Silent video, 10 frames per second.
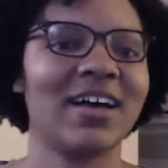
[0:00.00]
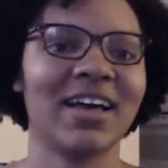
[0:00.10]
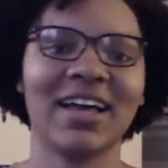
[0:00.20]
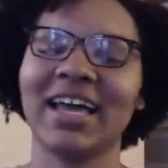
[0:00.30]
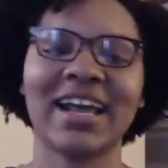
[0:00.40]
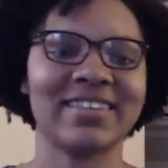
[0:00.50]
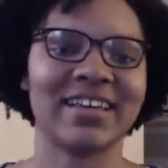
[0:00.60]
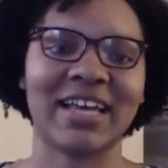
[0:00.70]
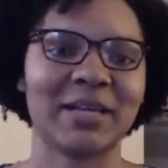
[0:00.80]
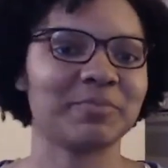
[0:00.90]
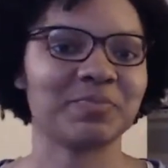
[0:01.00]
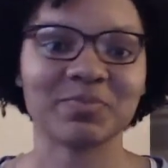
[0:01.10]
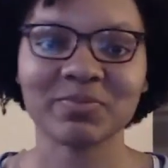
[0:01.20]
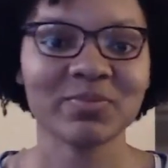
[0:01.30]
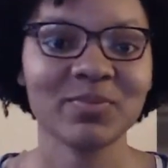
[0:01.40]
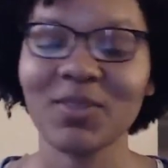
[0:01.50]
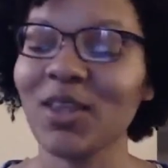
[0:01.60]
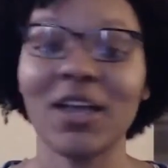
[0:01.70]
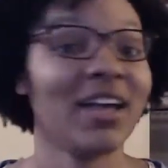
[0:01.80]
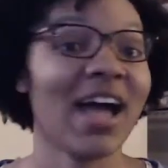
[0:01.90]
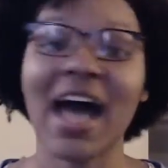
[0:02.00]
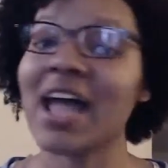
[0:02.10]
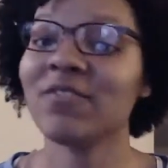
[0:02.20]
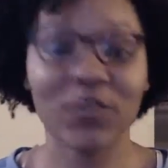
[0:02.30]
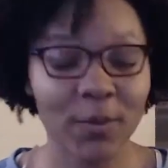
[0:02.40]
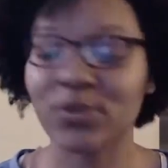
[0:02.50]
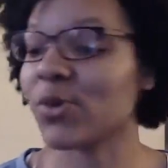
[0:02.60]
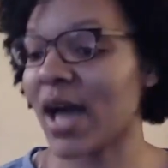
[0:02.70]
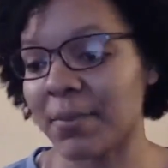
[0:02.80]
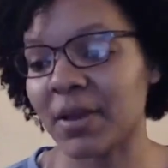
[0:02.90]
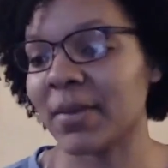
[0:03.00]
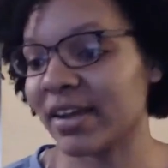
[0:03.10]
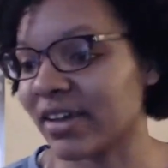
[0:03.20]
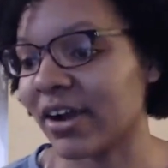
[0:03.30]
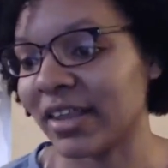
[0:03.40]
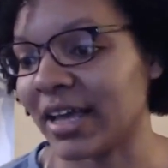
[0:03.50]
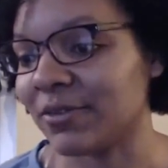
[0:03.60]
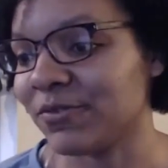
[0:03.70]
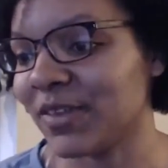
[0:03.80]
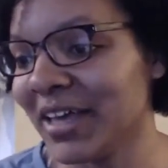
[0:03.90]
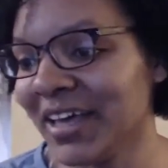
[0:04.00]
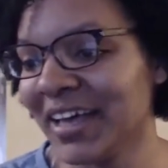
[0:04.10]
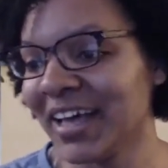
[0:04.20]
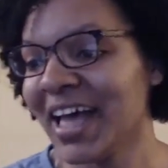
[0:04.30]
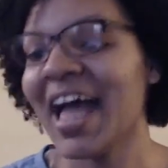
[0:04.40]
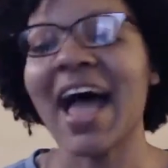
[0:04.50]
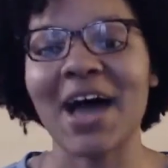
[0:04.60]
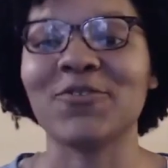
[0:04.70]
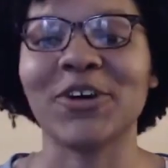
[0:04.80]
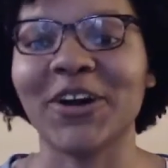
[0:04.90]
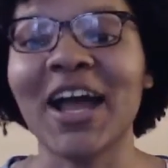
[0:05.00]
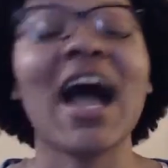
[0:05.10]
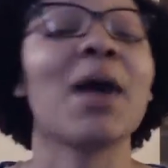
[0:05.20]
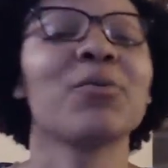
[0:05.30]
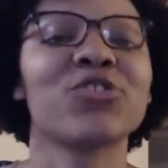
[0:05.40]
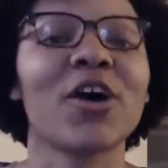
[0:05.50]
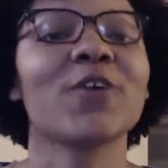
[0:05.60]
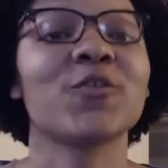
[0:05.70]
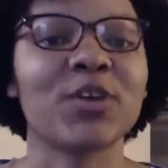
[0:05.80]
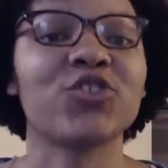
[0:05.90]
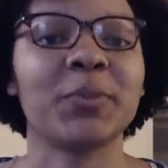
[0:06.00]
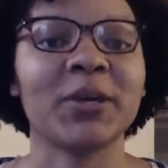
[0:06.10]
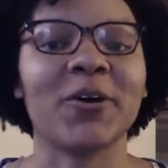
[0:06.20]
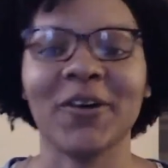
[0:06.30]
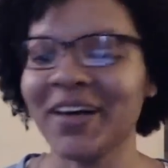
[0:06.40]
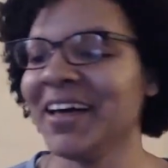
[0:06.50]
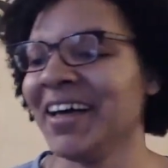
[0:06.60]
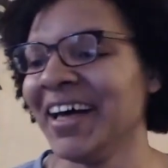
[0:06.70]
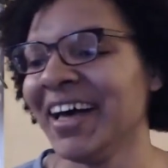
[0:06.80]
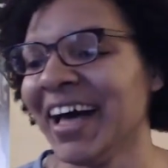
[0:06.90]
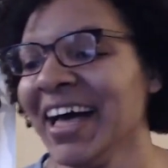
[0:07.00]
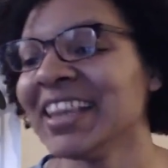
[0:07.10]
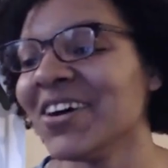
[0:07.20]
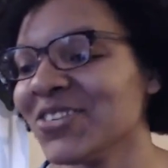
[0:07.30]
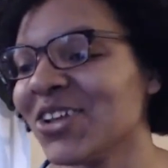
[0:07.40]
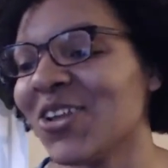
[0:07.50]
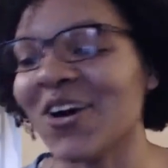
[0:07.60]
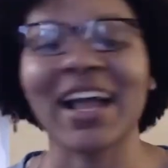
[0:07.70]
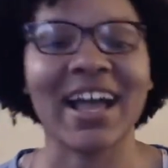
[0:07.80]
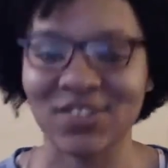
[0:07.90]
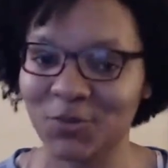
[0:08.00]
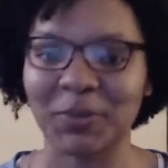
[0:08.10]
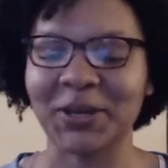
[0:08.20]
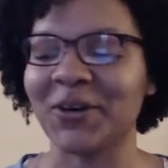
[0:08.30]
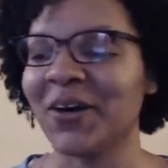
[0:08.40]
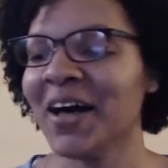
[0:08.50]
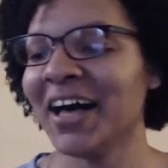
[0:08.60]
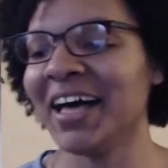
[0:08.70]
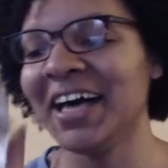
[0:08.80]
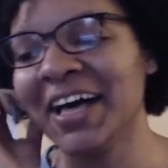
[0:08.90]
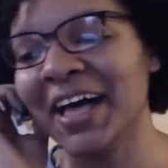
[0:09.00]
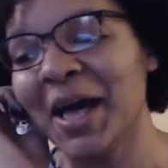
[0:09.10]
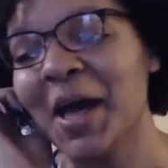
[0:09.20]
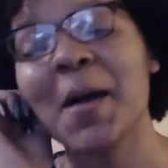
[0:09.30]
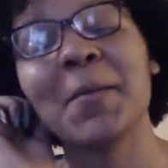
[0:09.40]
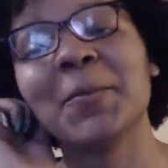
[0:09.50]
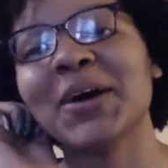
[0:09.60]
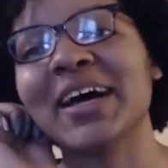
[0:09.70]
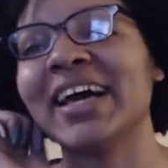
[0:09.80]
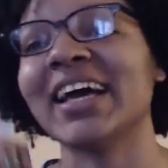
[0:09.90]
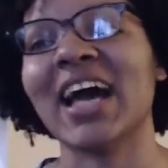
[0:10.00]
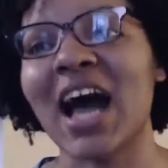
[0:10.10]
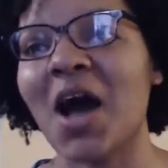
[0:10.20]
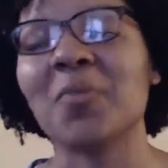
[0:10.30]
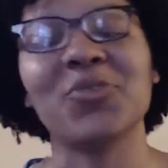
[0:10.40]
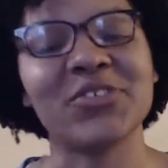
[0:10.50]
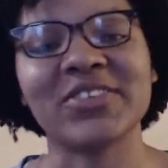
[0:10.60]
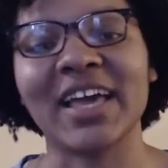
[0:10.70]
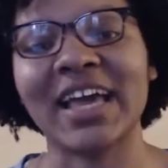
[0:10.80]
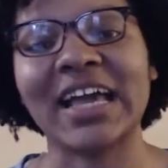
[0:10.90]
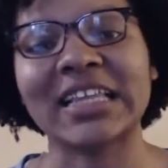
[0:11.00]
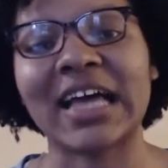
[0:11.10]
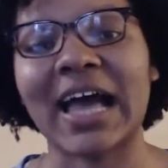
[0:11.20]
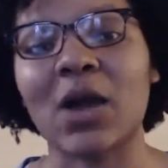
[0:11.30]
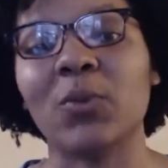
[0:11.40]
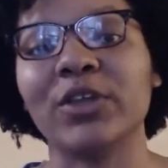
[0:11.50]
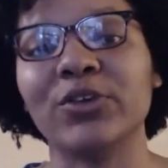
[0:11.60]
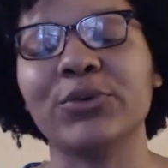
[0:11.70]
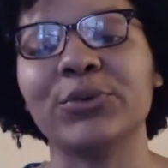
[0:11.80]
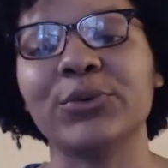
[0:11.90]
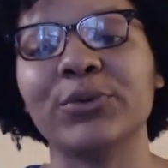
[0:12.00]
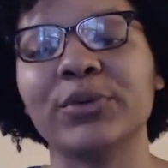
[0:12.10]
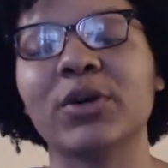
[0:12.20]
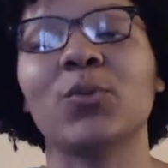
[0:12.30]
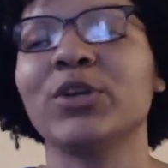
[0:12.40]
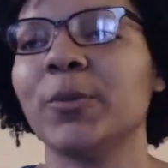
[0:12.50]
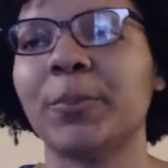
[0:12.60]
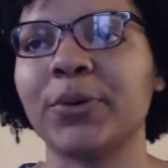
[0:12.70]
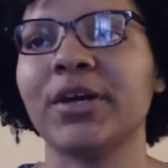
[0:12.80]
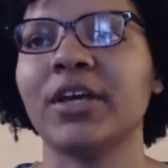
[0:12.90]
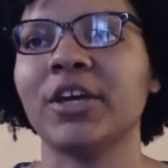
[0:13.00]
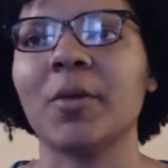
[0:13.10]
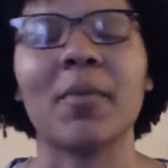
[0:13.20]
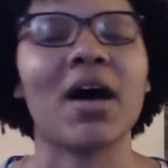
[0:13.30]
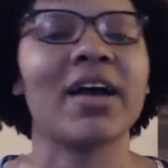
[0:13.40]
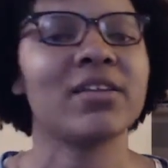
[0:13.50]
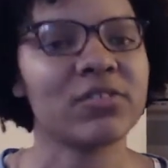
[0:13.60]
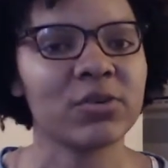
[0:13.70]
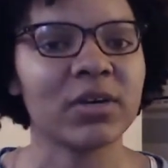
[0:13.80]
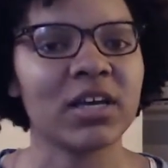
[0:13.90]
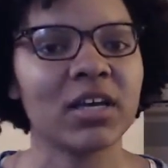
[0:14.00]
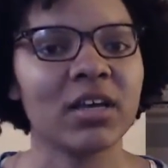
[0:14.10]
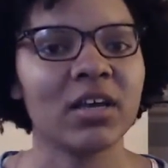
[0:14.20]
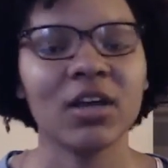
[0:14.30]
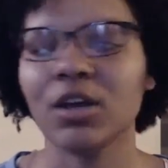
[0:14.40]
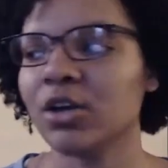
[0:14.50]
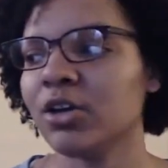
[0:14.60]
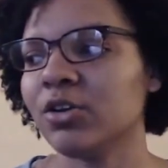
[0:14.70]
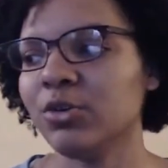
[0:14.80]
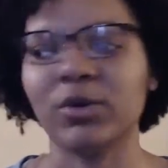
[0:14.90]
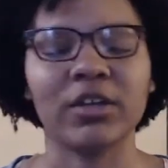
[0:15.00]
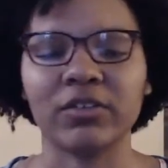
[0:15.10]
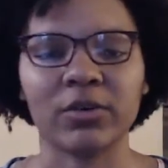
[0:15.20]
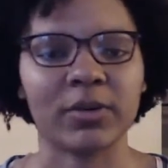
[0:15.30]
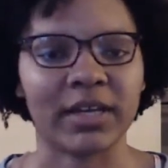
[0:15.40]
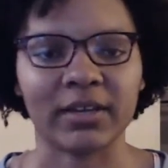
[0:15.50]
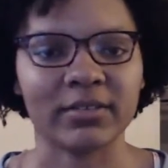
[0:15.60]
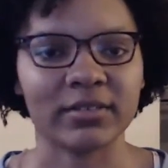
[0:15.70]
And I did it. I have never been so happy in my entire life, ever. I'm sorry for my spiel. That was a long ass spiel. But I'm just saying that when you put your mind to it, you can do it.